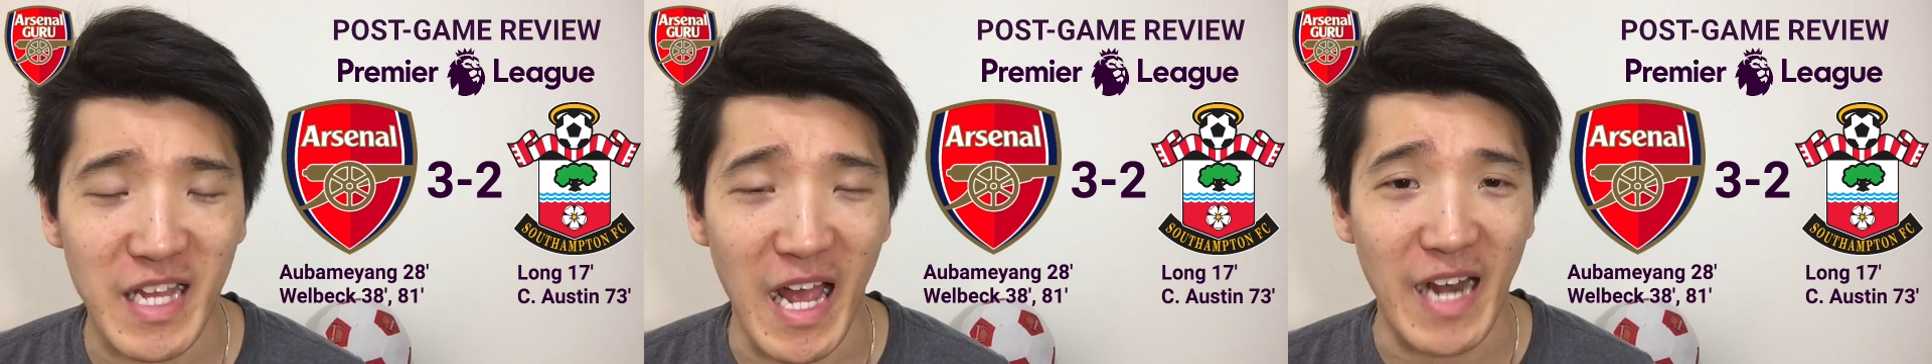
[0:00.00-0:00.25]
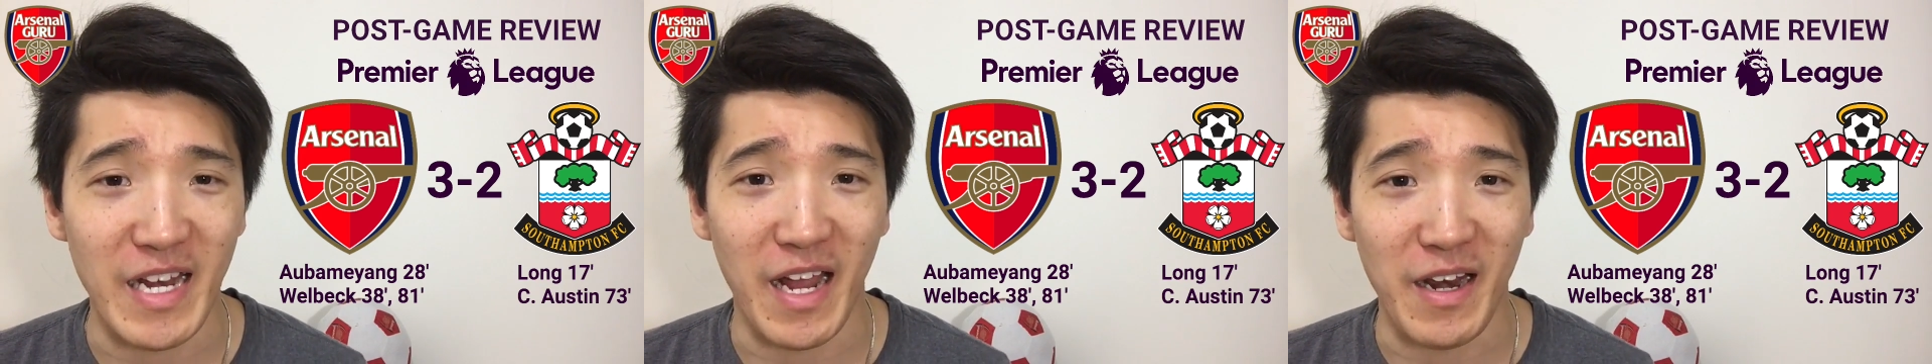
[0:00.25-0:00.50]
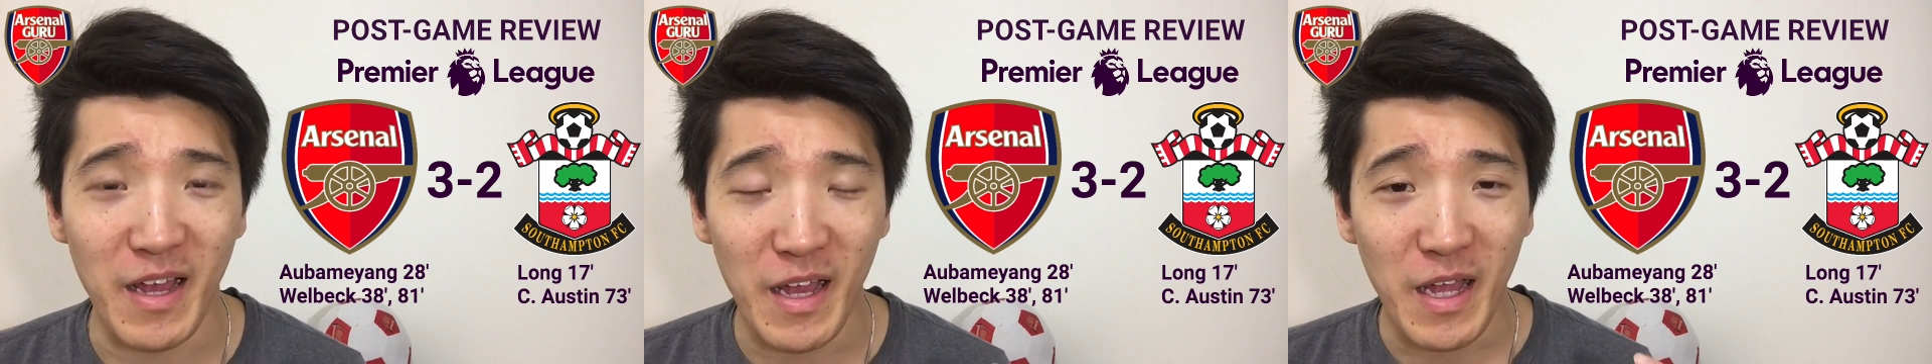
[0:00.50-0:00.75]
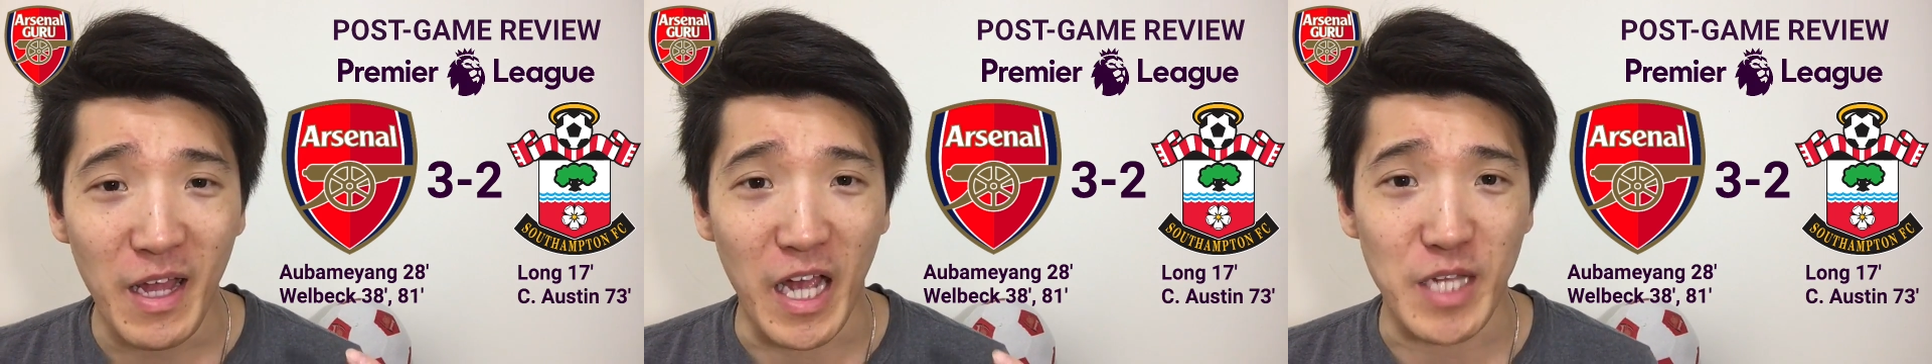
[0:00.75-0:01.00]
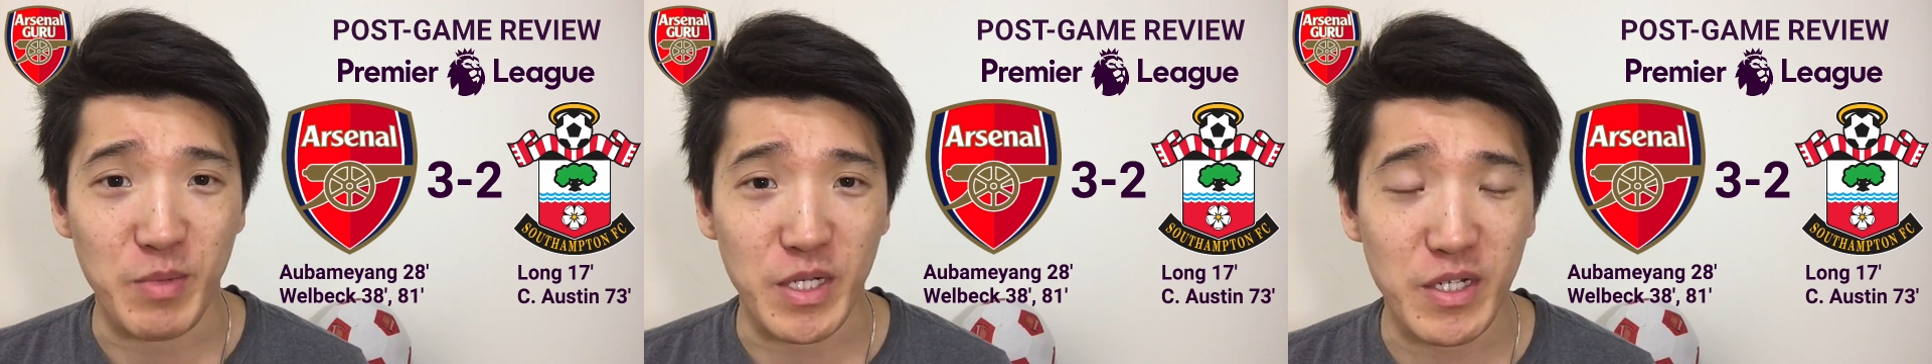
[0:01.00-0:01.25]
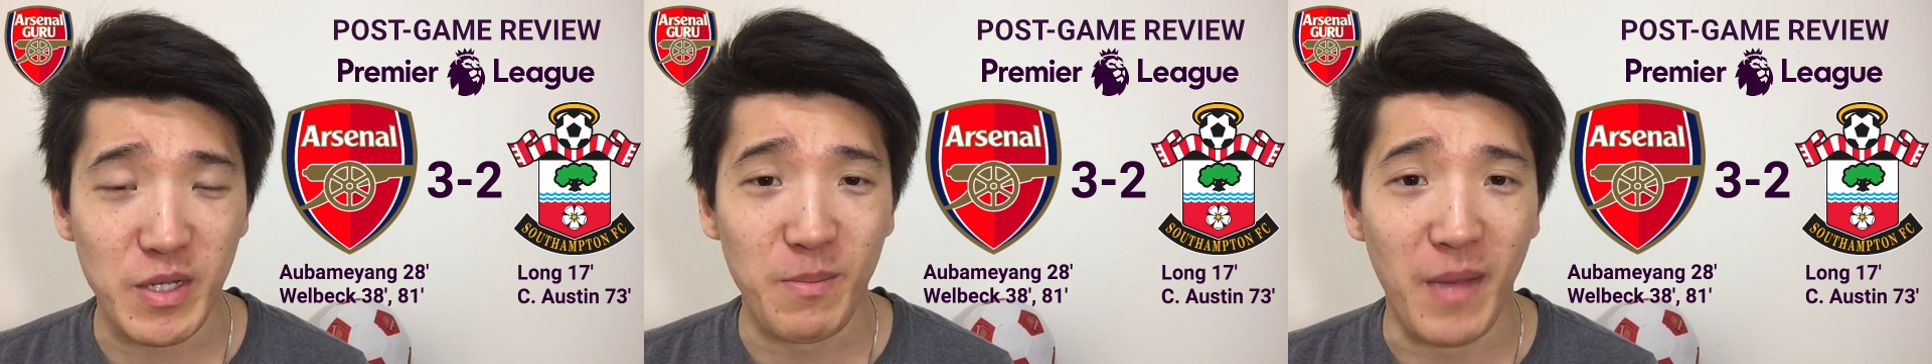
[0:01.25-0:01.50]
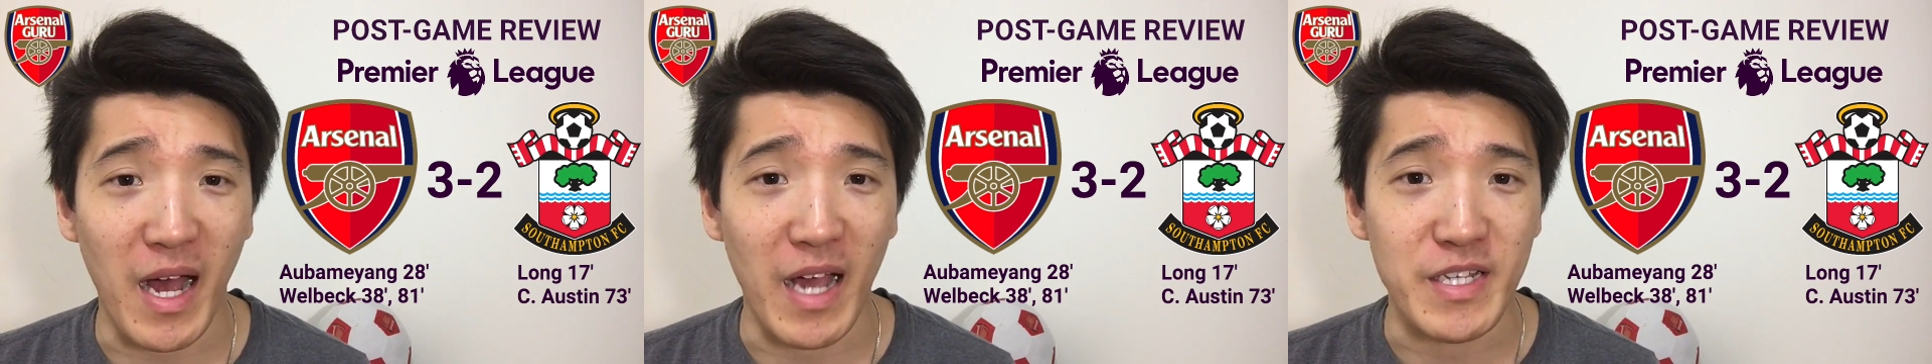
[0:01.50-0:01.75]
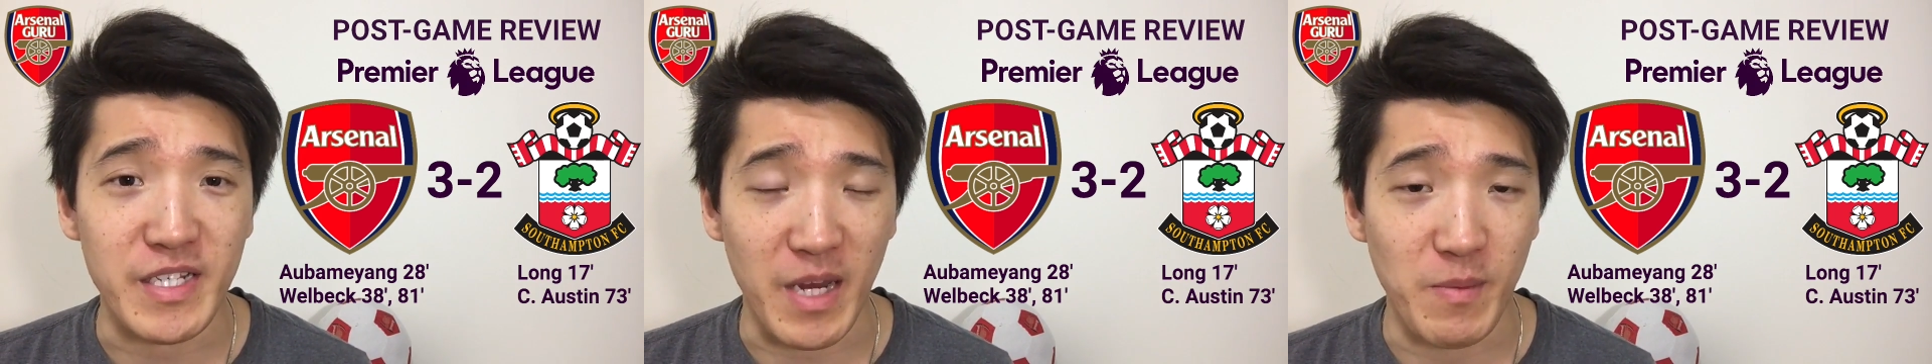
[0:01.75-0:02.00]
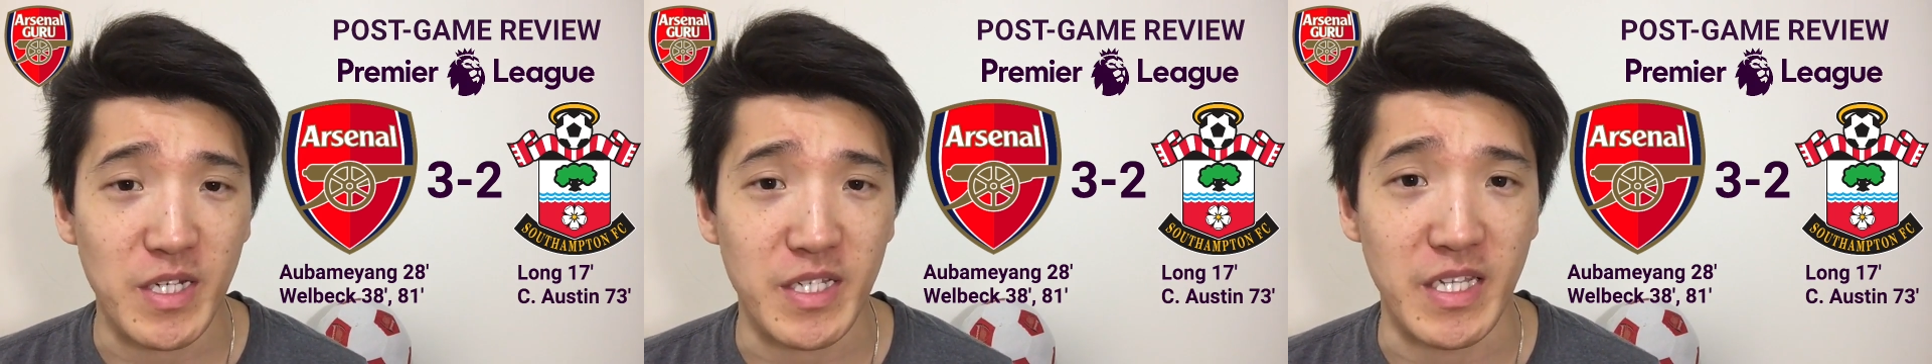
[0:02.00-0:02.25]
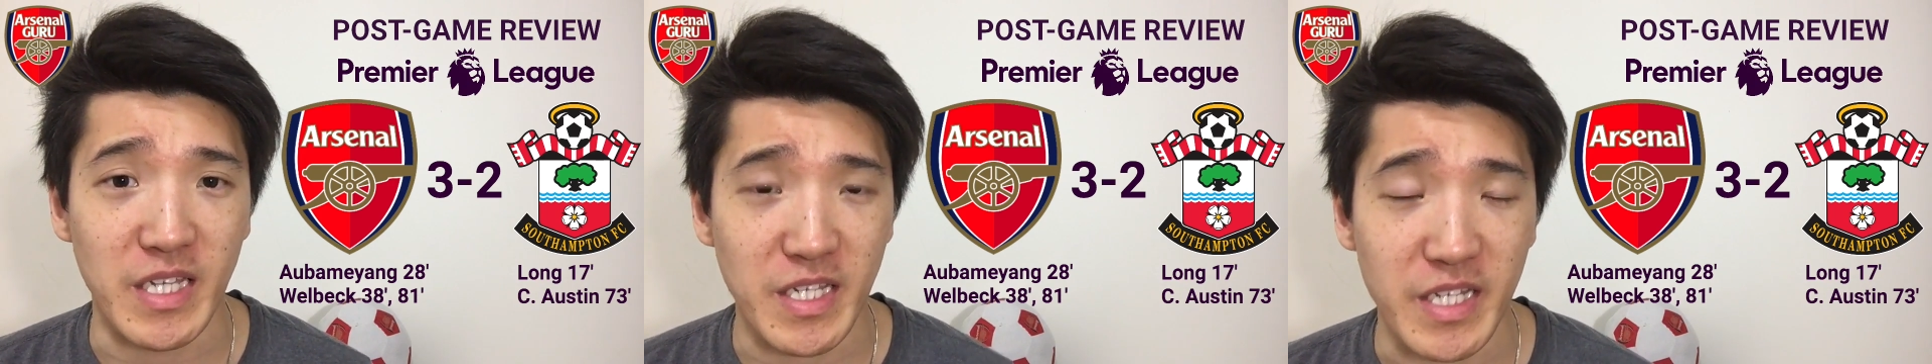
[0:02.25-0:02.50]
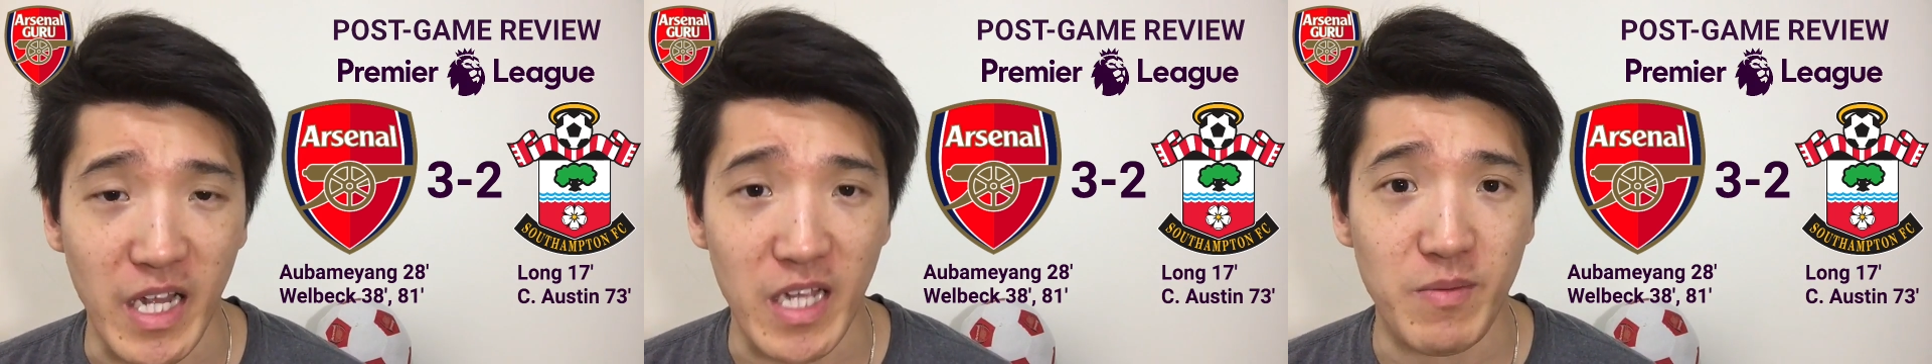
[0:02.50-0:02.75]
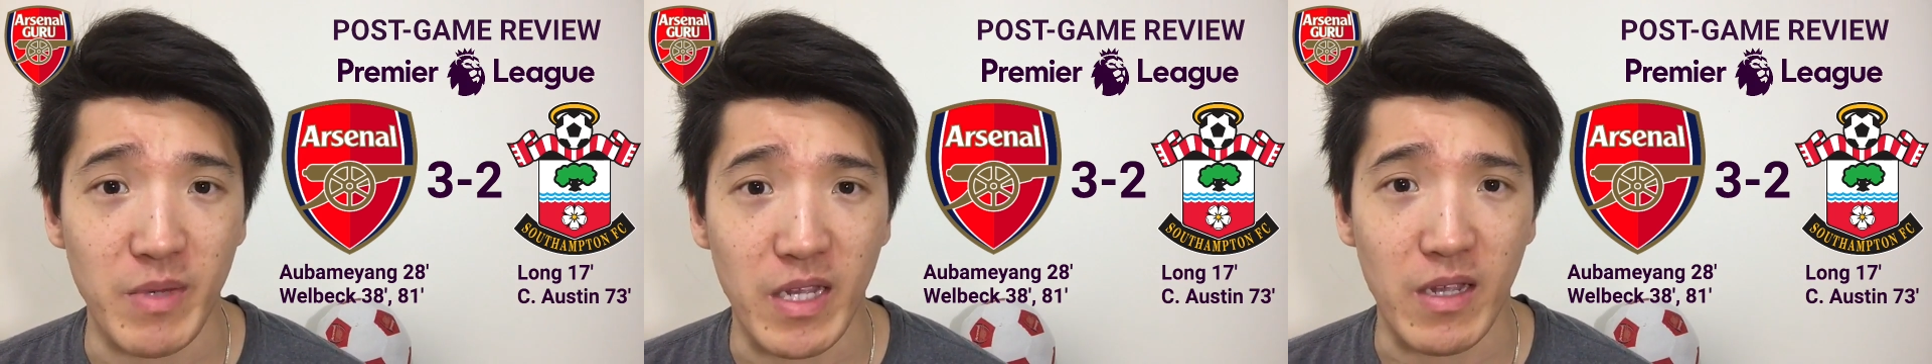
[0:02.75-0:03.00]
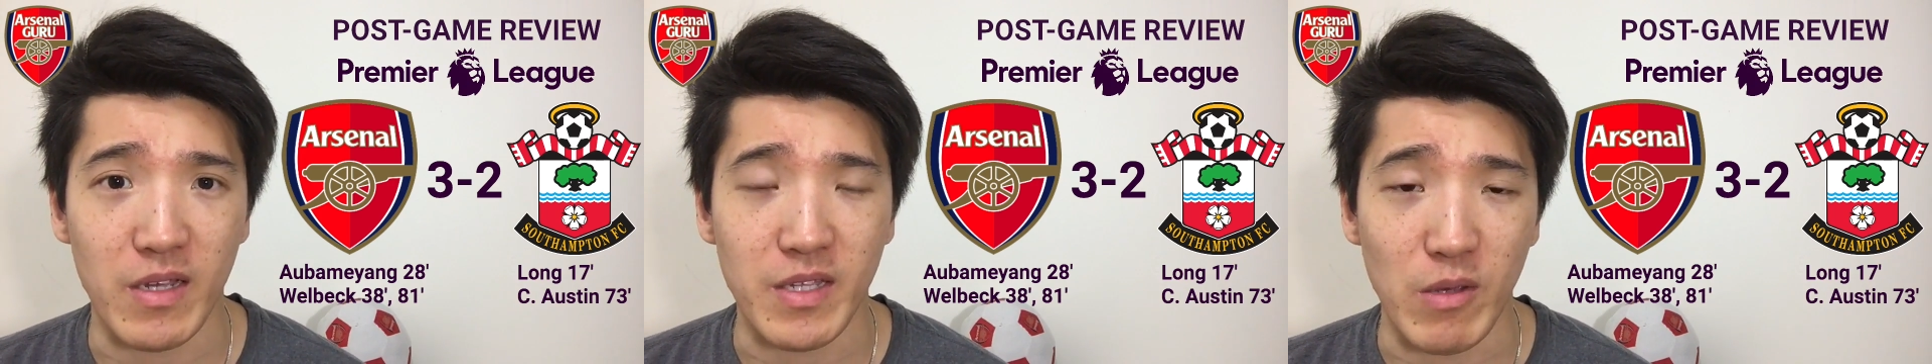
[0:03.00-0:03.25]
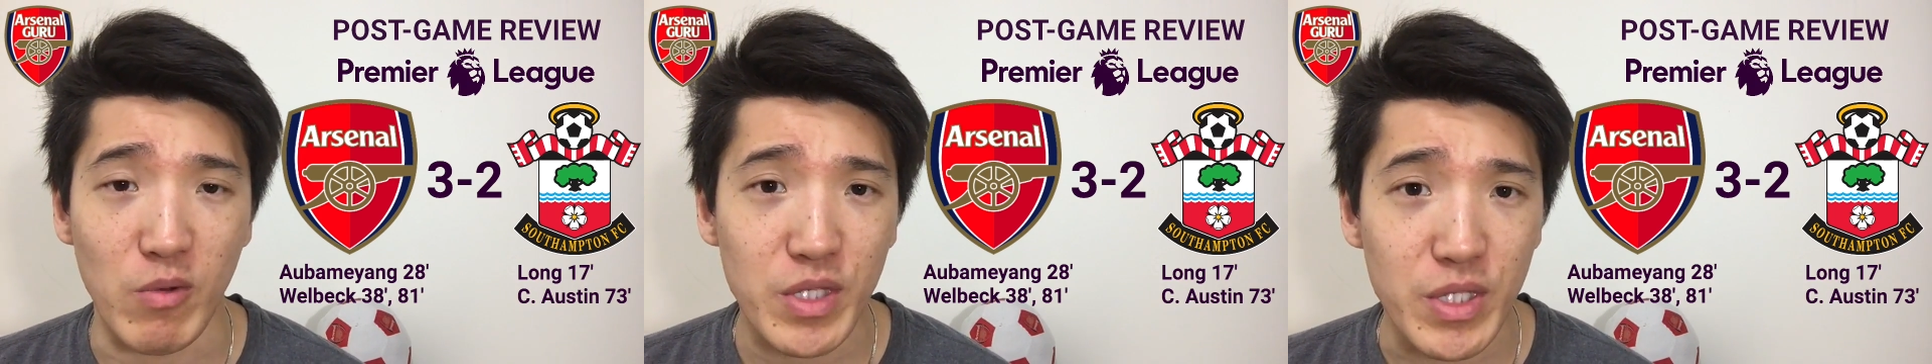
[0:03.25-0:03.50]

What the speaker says: And then especially by Chambers in this case, because it was